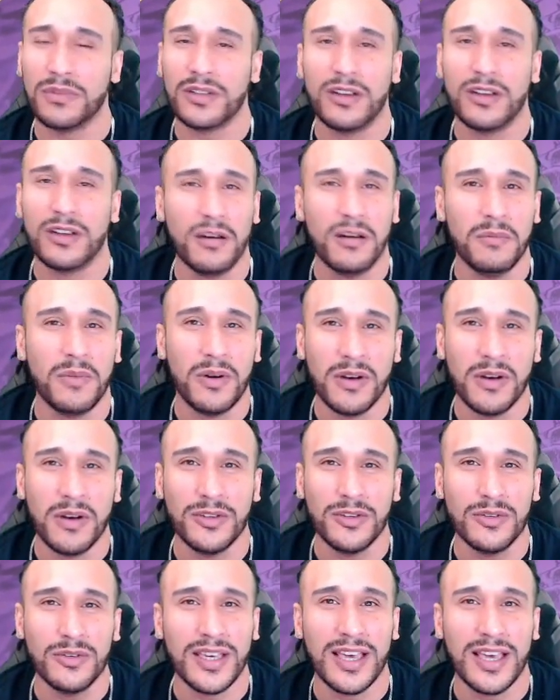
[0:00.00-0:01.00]
Come on,
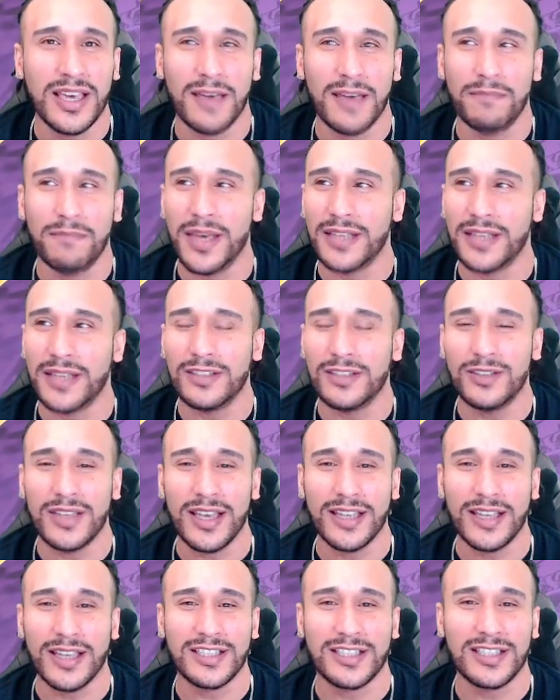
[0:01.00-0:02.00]
you can't
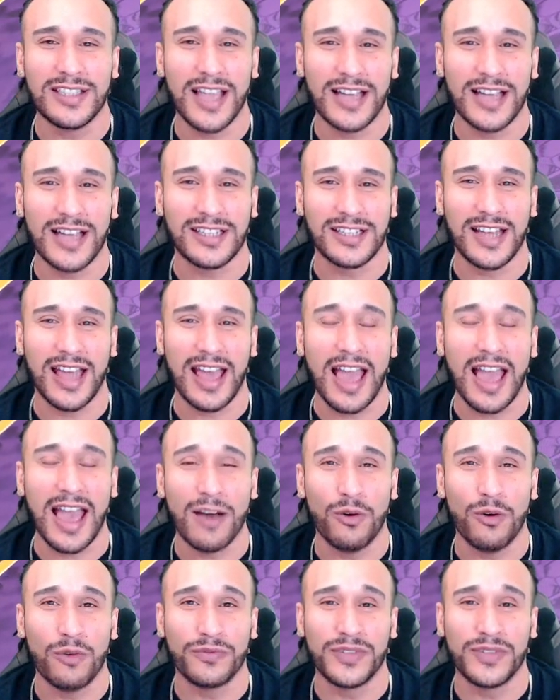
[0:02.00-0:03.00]
snatch the
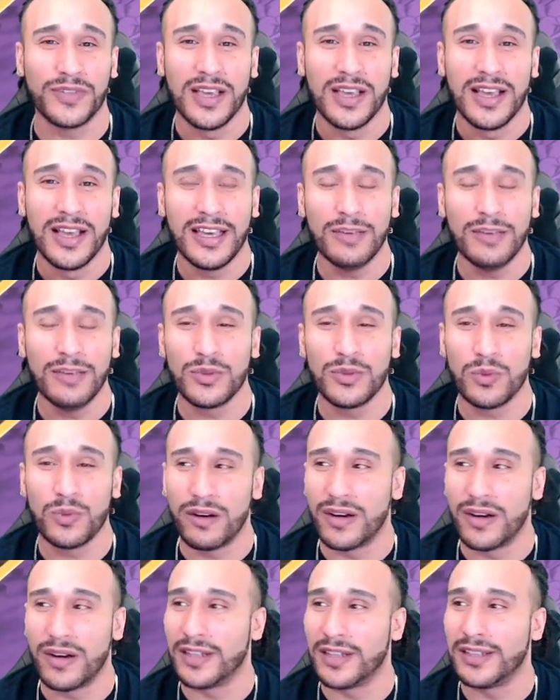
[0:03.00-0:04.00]
hat off. He was
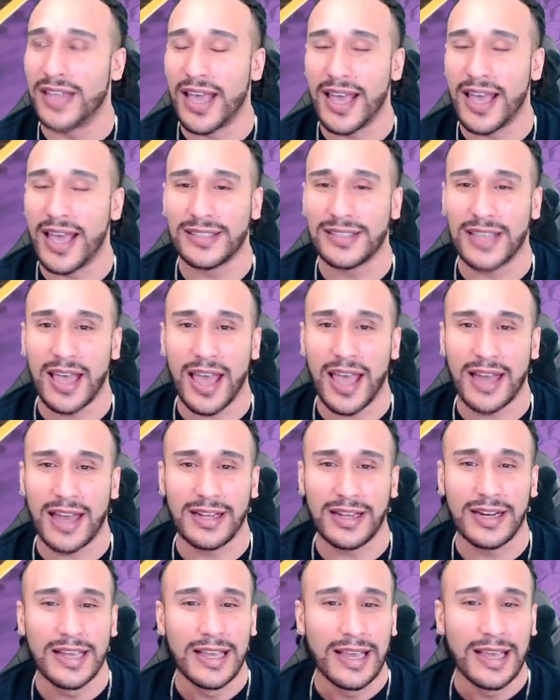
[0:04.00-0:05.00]
wearing a dad's hat,
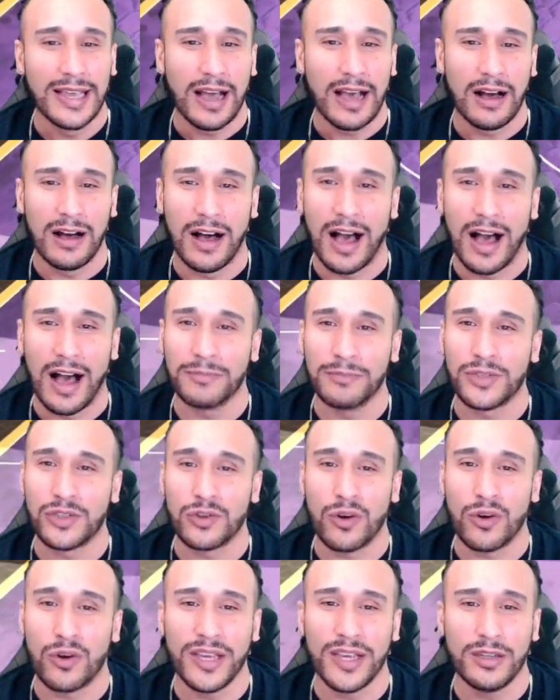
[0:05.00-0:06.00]
and I'm
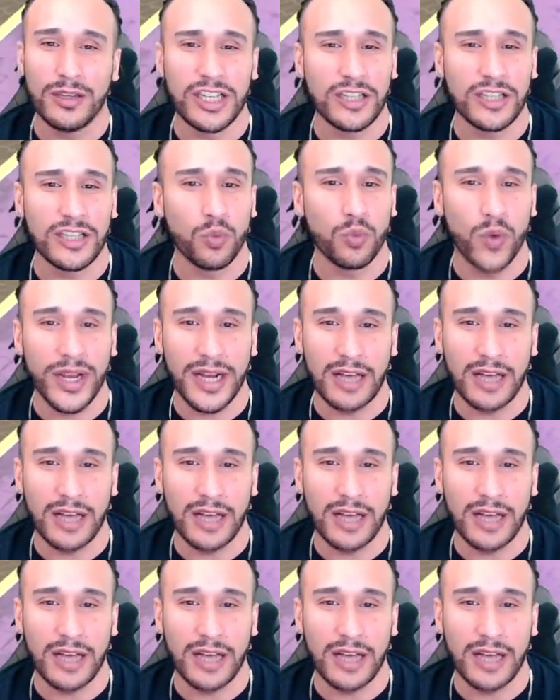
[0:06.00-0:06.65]
sure he just went